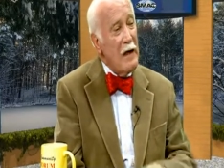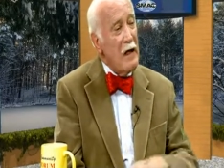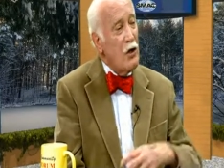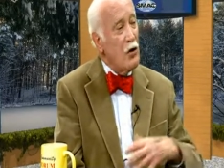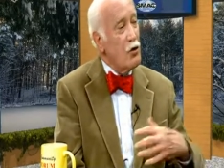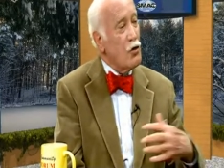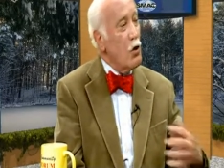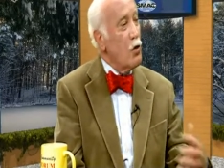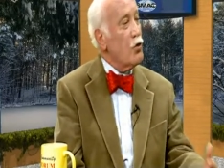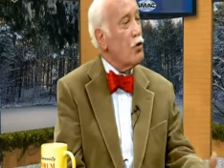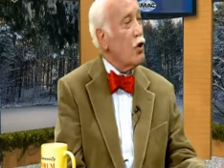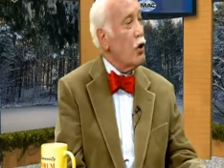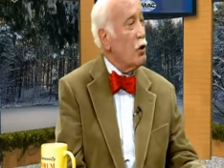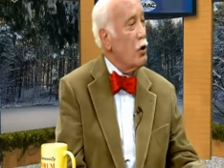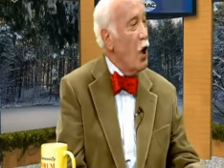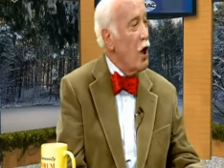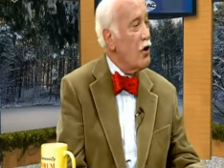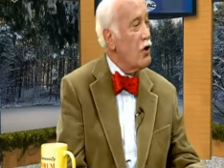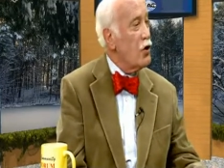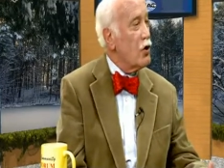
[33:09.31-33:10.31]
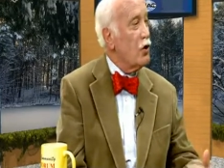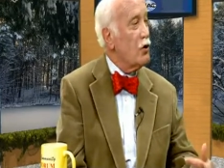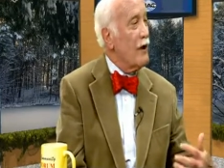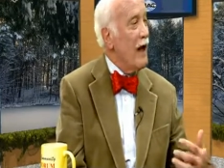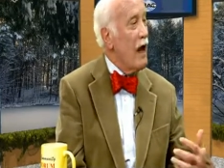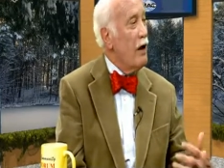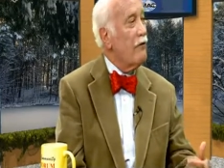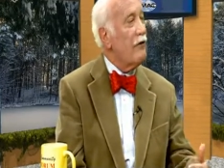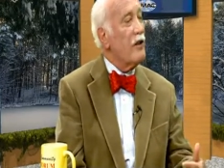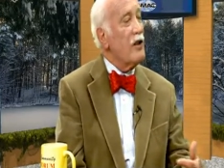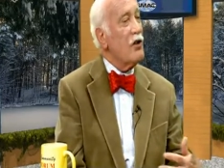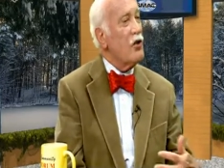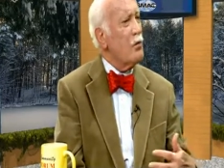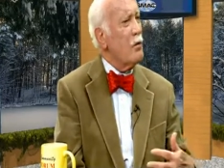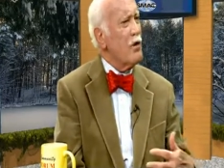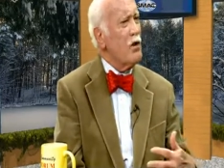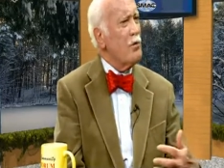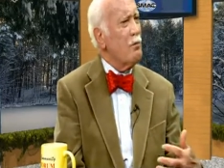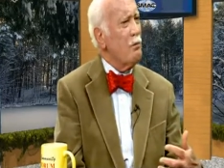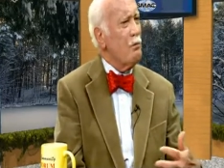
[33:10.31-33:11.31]
sociological evidence
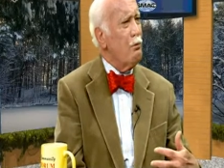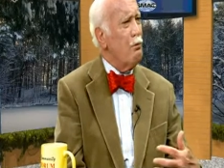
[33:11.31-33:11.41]
which